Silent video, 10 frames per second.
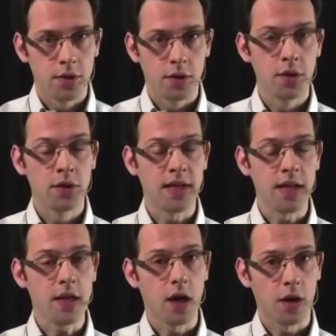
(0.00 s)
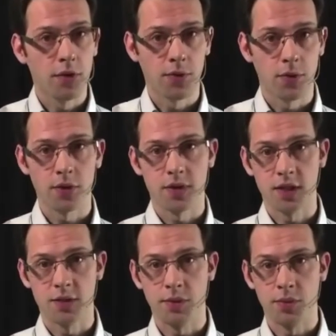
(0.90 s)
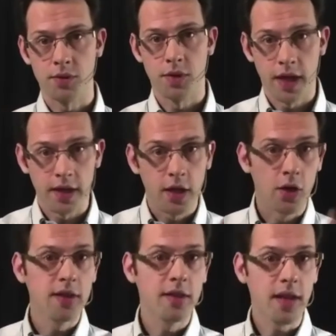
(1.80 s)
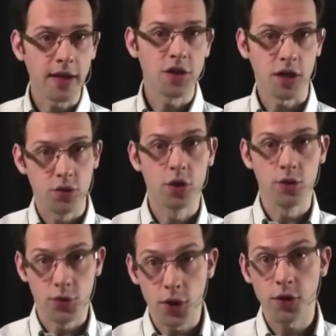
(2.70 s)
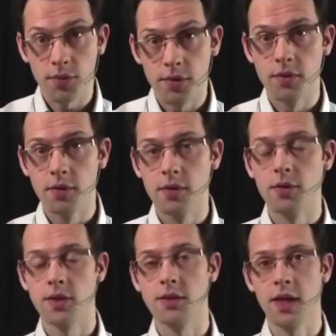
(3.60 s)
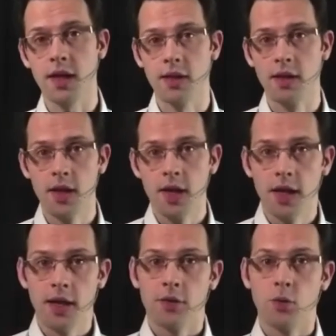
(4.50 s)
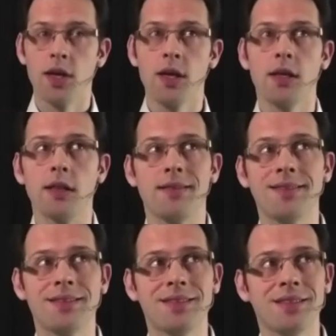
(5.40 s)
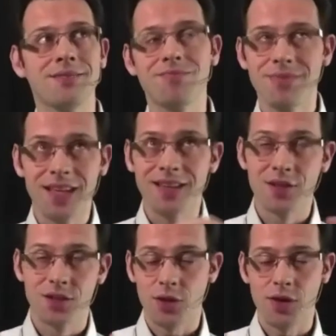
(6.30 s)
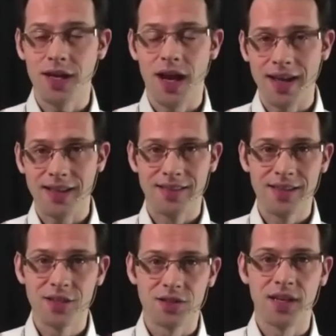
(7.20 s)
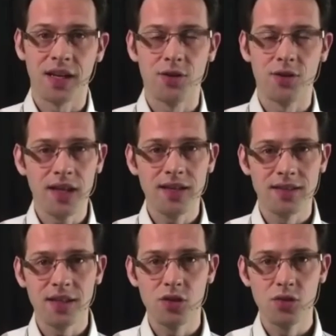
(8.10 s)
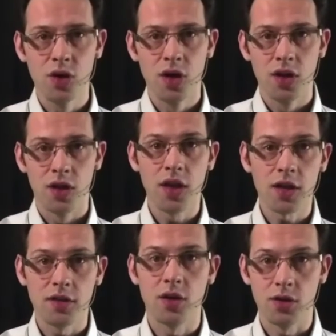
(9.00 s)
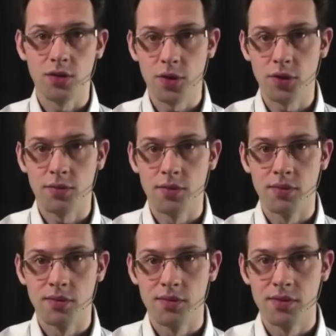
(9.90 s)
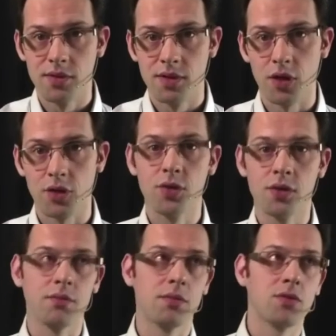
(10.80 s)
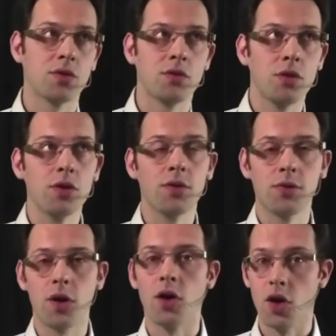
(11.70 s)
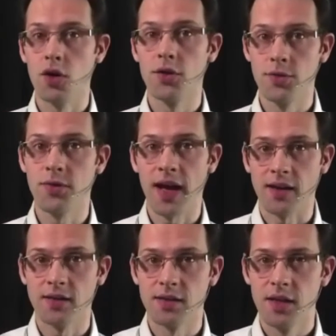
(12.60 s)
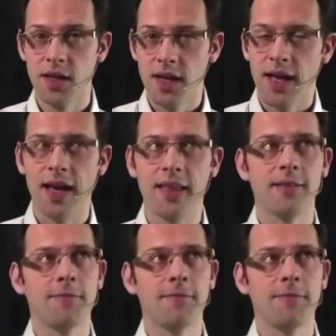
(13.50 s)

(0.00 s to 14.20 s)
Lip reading: thing of the first salespeople, and calling the HR to confirm once again. In the story, I didn't tell you anything to not confirm or to look for other facts. And